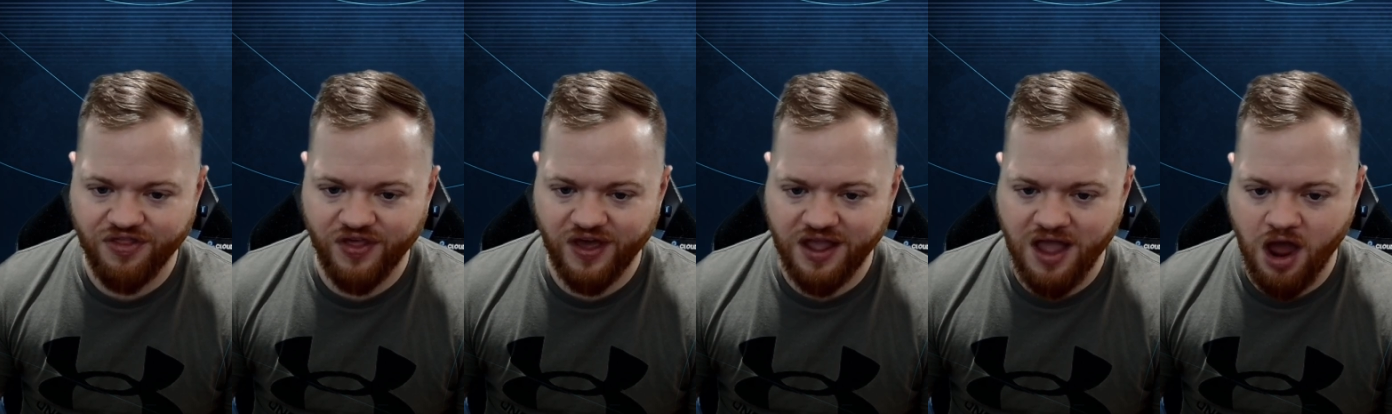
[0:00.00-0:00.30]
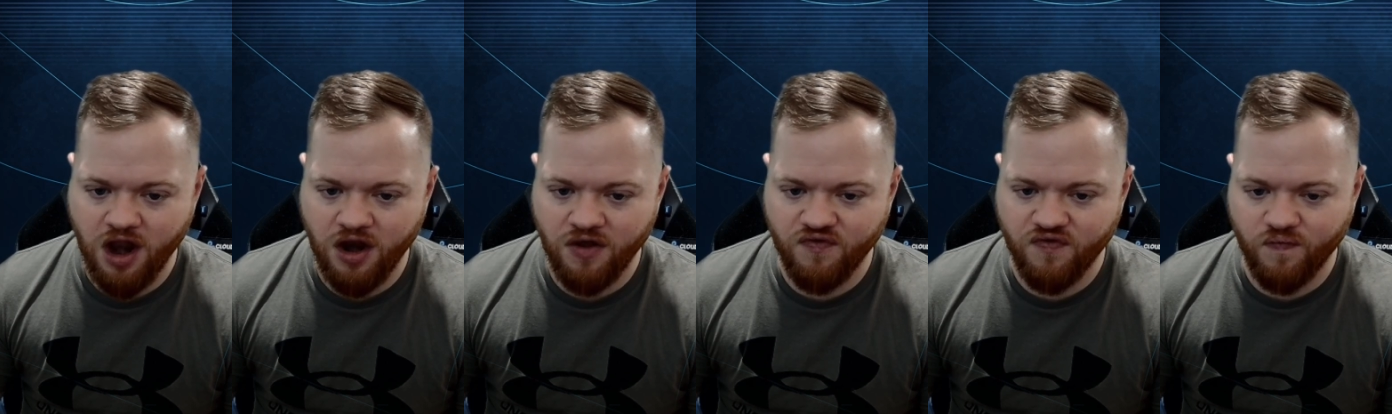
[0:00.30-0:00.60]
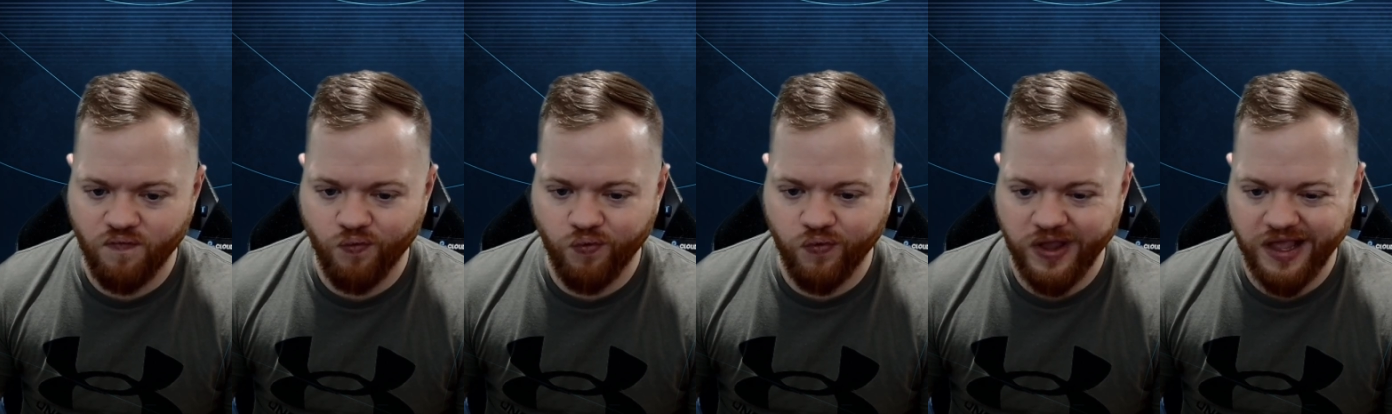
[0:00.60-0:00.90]
That kind of
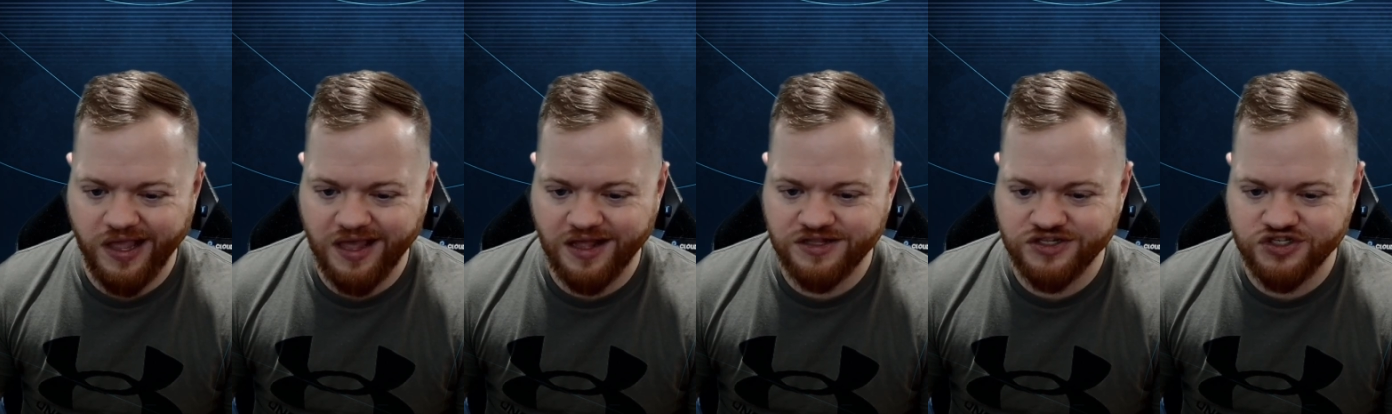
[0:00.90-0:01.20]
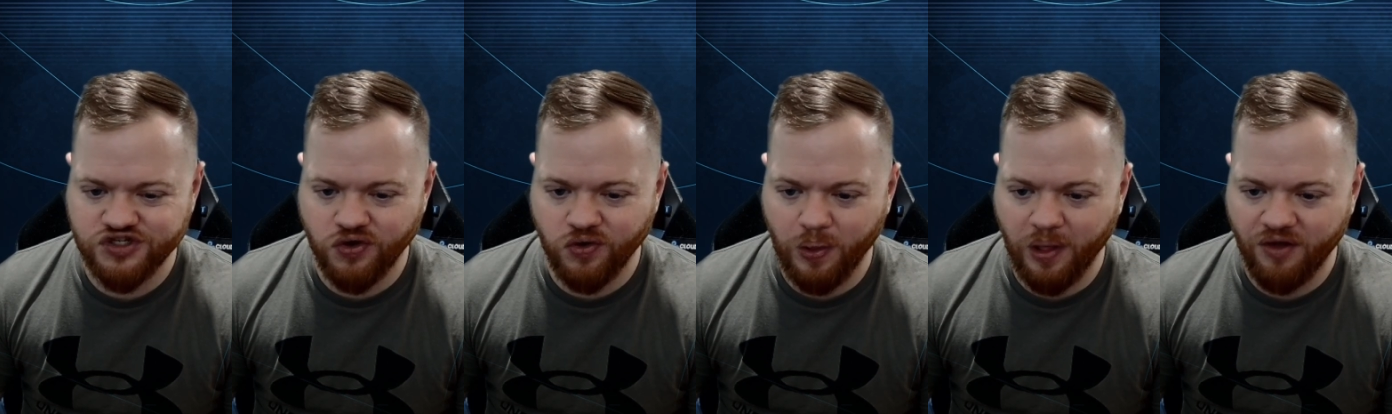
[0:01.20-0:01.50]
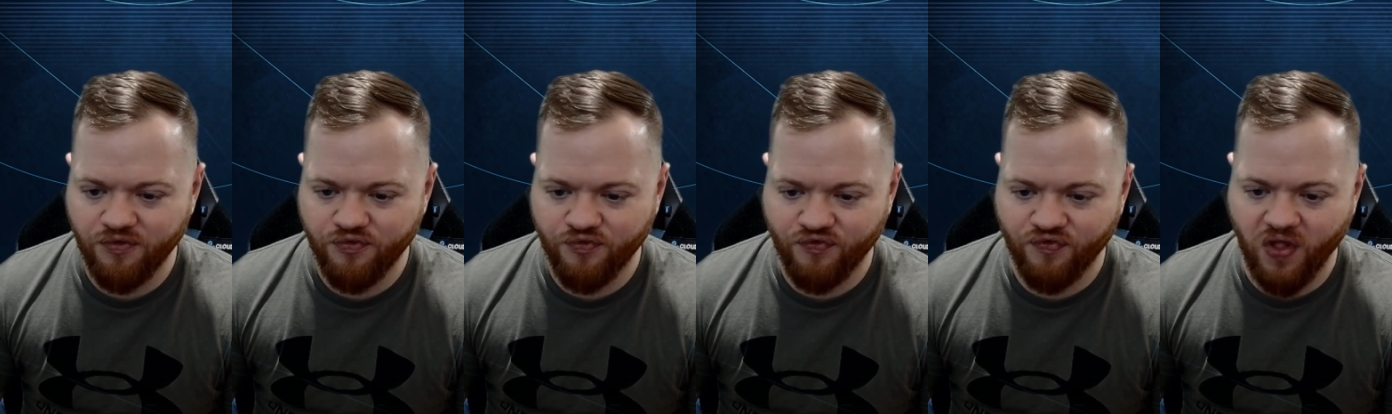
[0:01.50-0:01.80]
weakens our
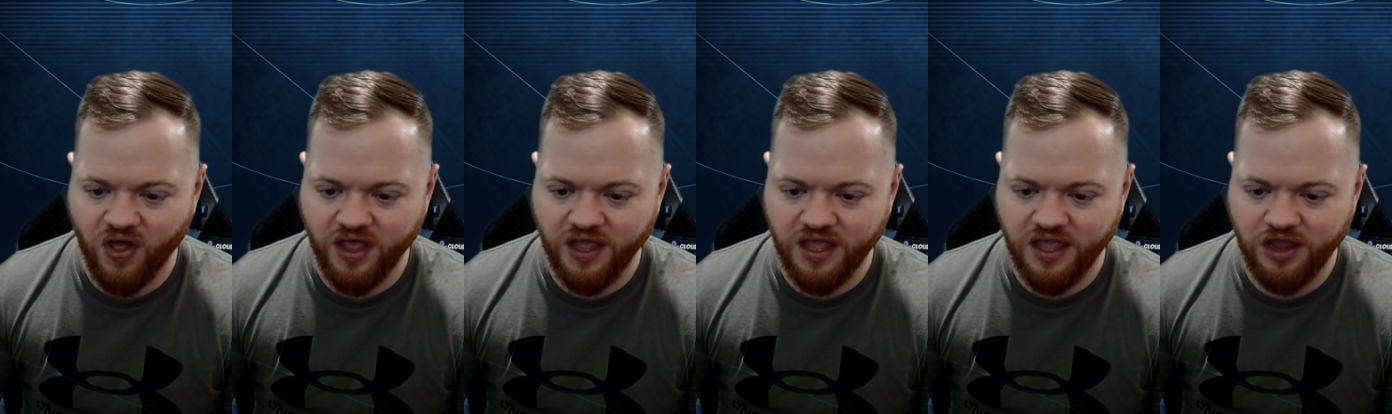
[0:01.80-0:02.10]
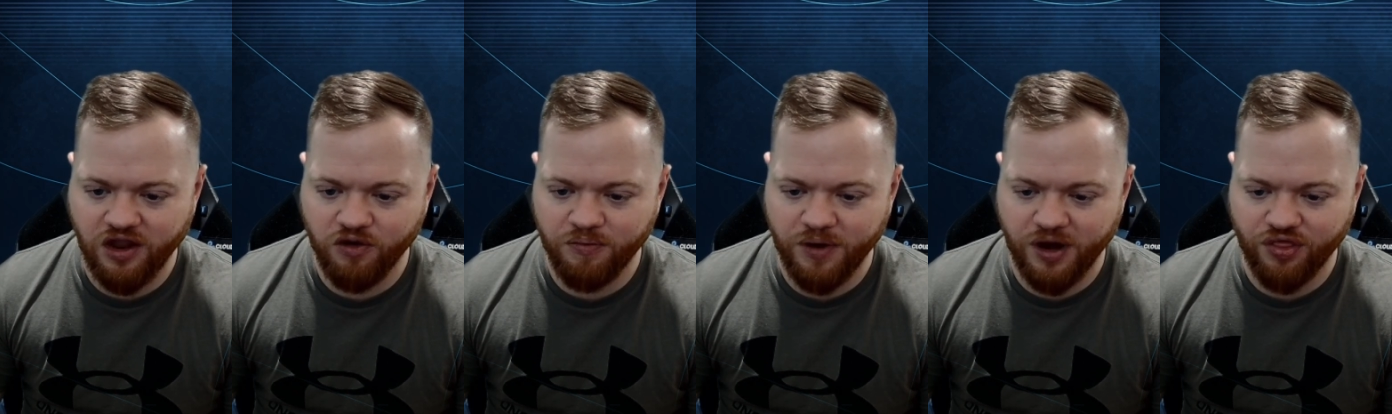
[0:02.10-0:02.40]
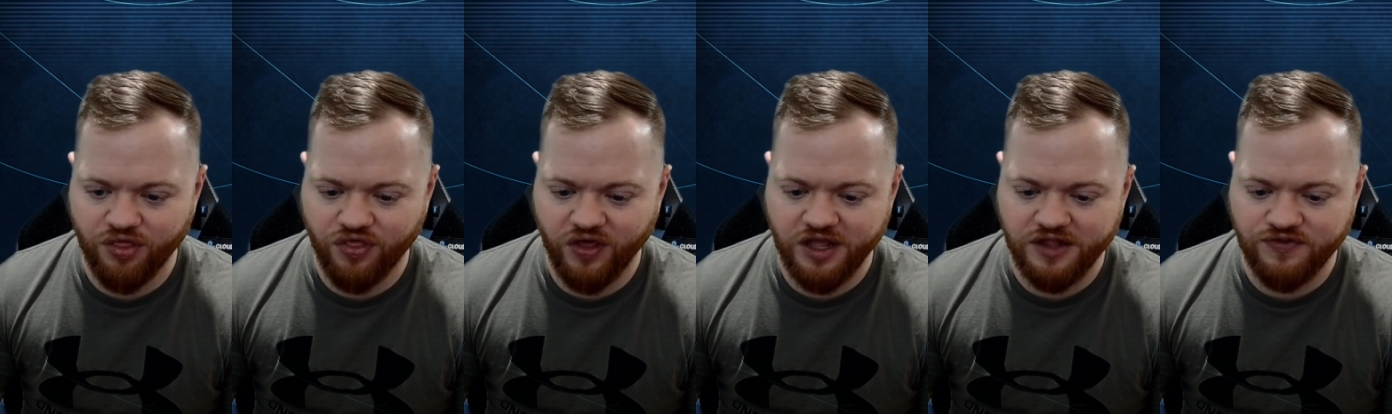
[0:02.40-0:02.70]
left flank here, but I
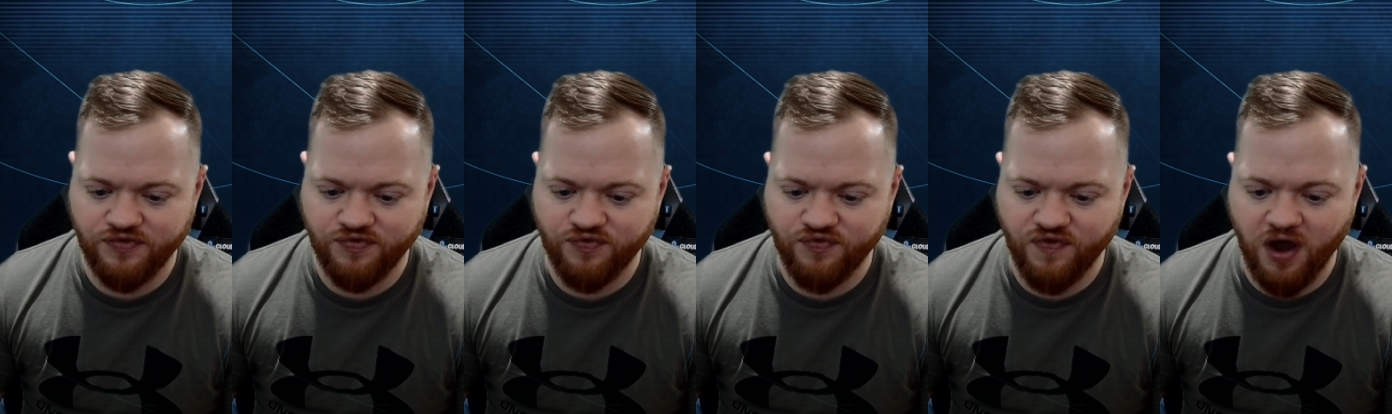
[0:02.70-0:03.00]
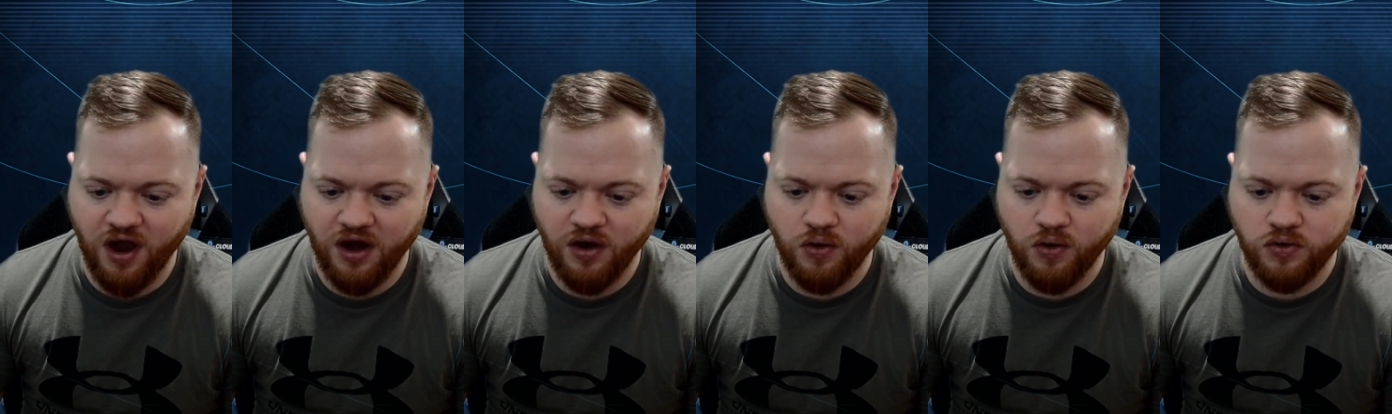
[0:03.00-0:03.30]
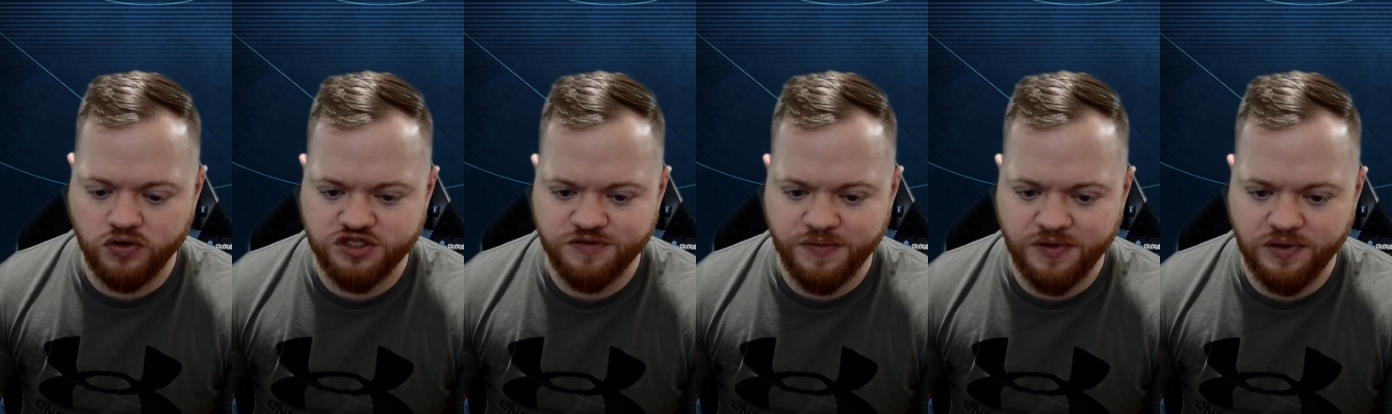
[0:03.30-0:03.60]
think it's fine
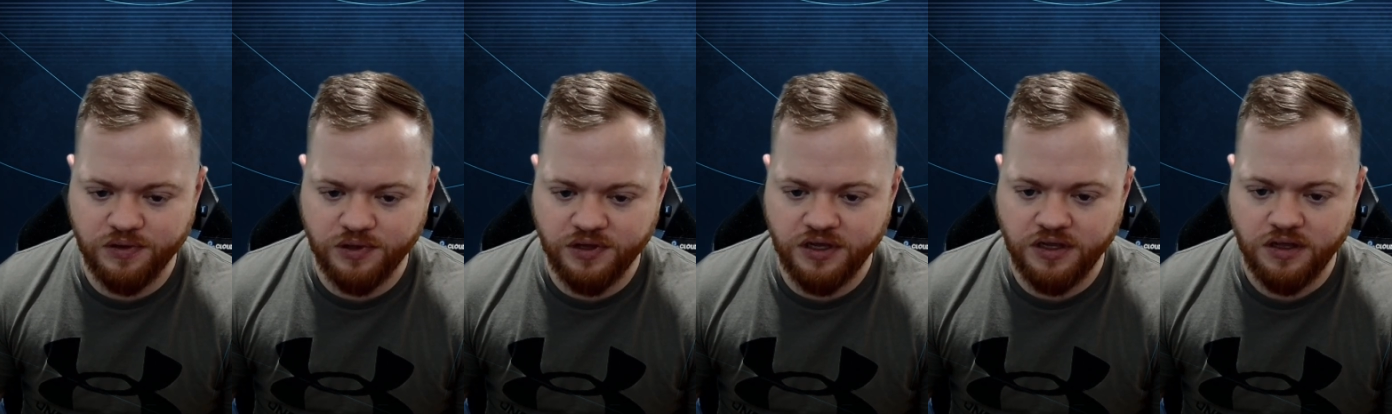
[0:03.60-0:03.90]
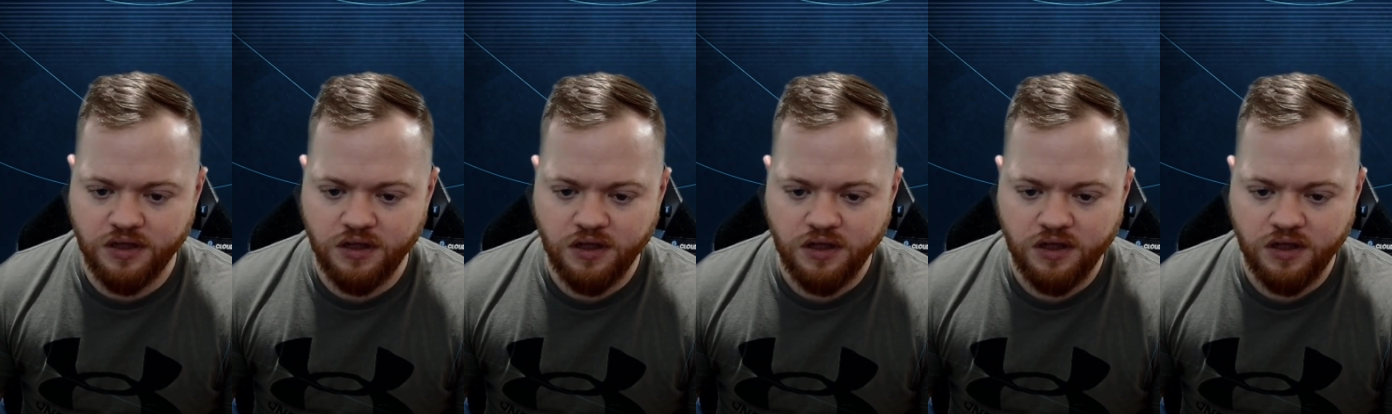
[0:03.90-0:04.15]
ultimately,